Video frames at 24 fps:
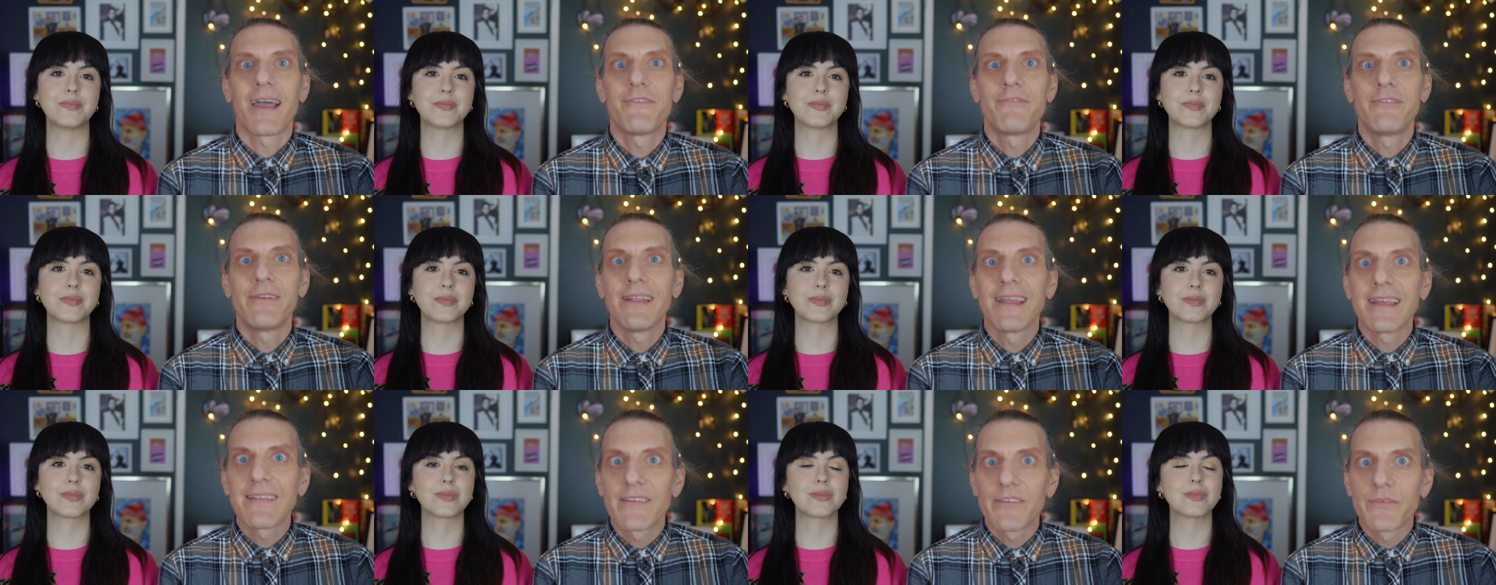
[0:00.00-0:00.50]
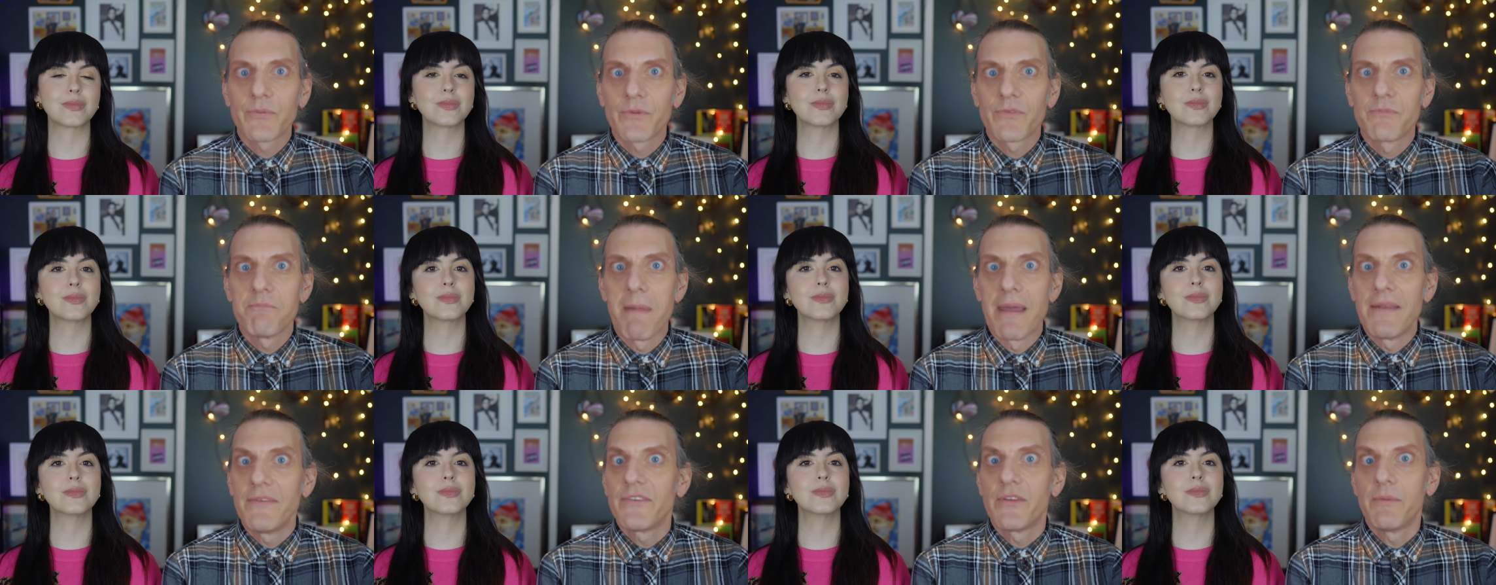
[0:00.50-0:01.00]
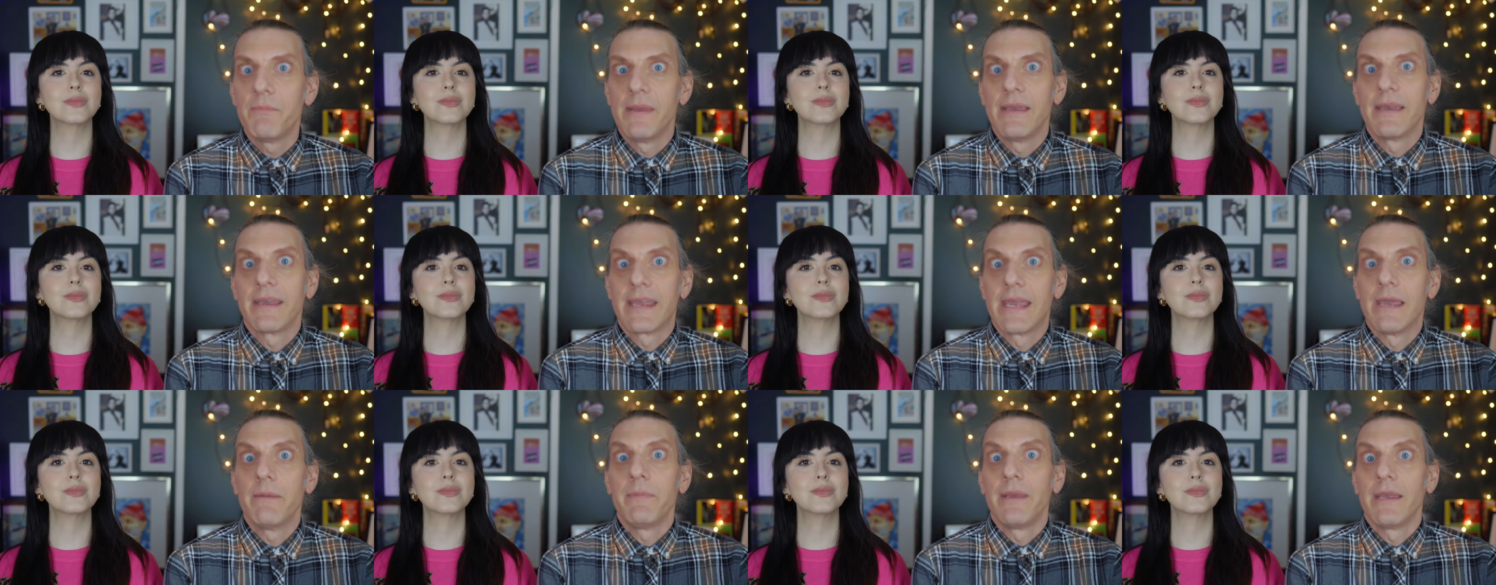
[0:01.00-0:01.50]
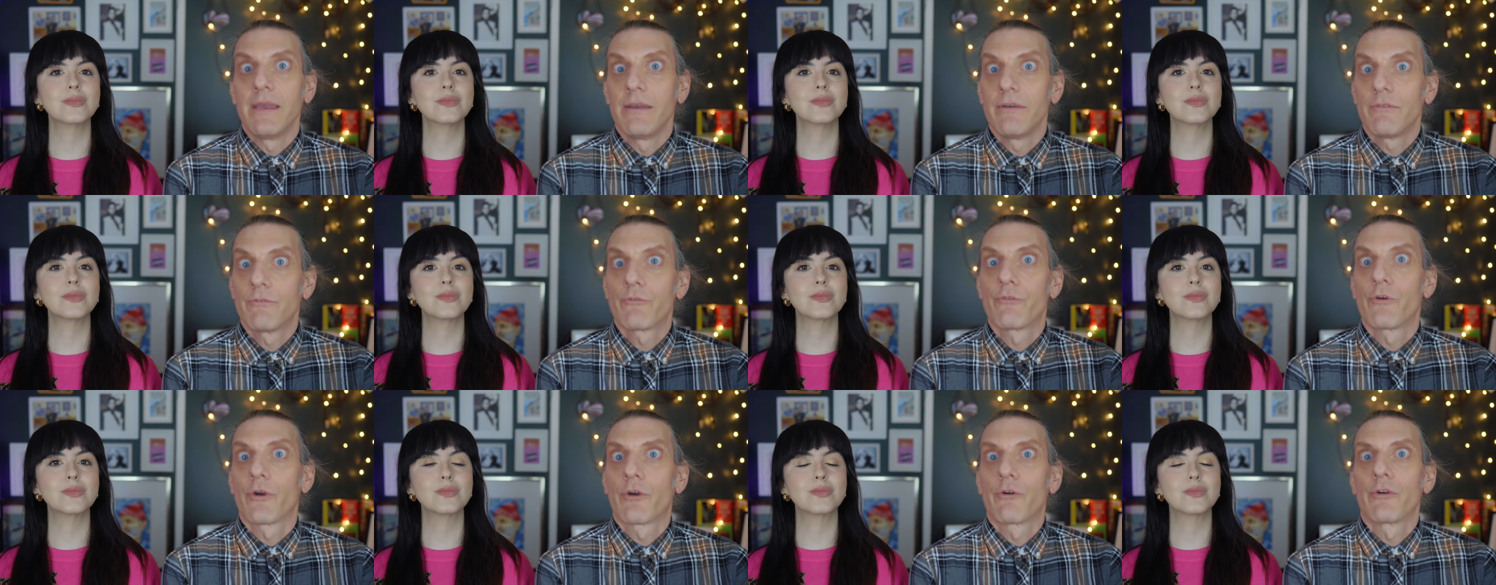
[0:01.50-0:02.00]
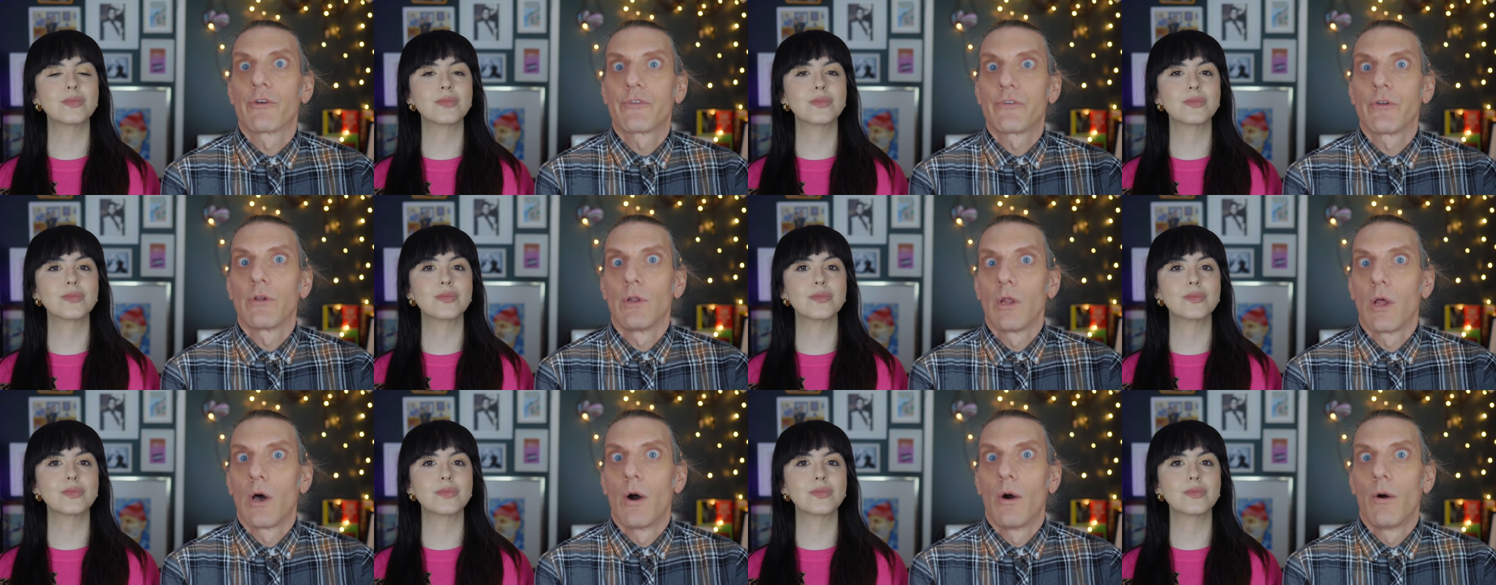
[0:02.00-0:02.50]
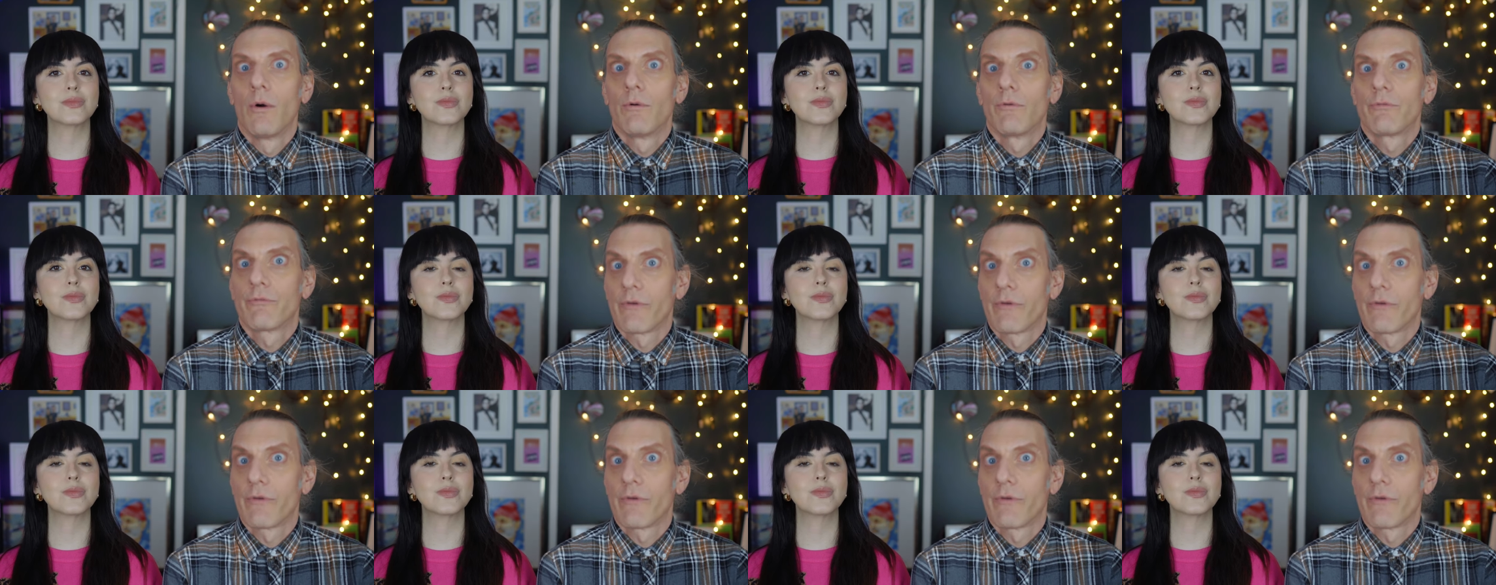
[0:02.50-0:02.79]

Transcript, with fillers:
Speaker 1: I feel like this was meant to be a gimme for Crystal Lowe